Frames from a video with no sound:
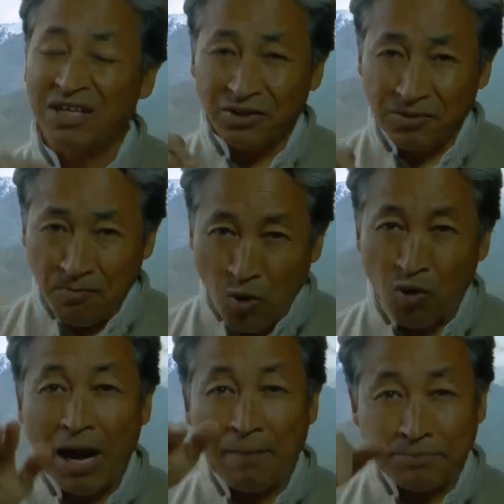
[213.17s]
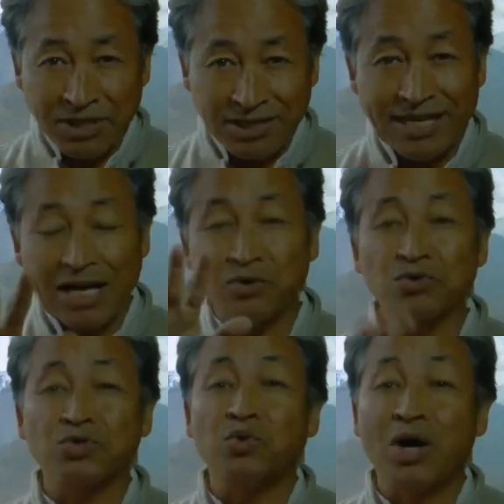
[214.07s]
the more ups and
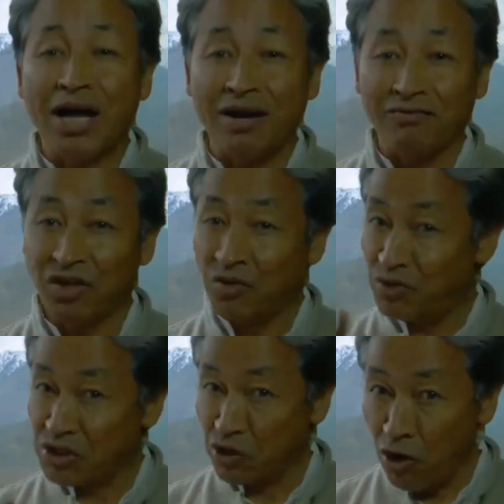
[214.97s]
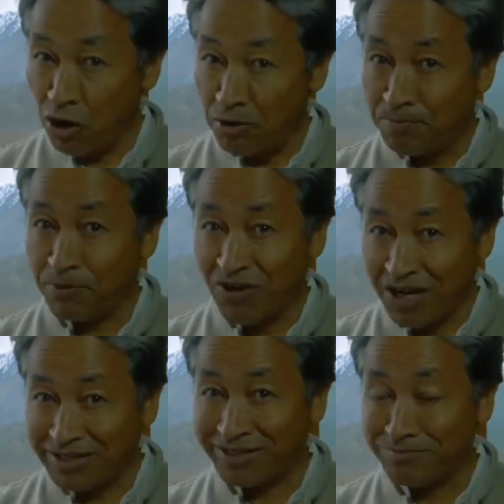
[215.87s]
downs you have, which are all
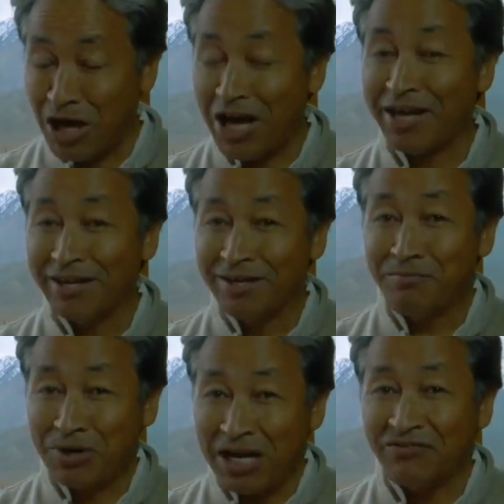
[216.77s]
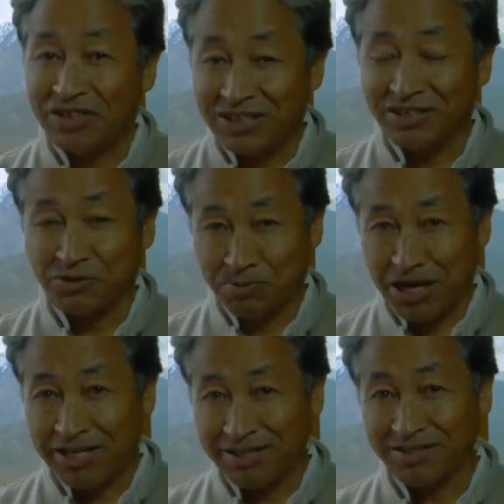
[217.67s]
provided by private
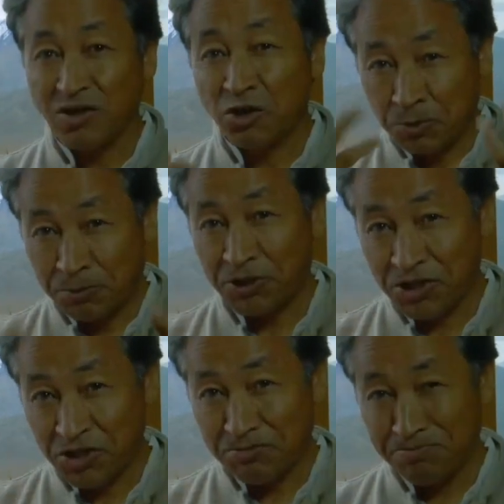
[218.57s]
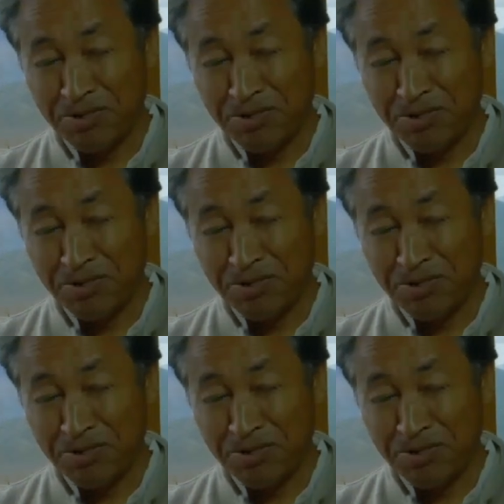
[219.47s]
enterprise, entrepreneurship,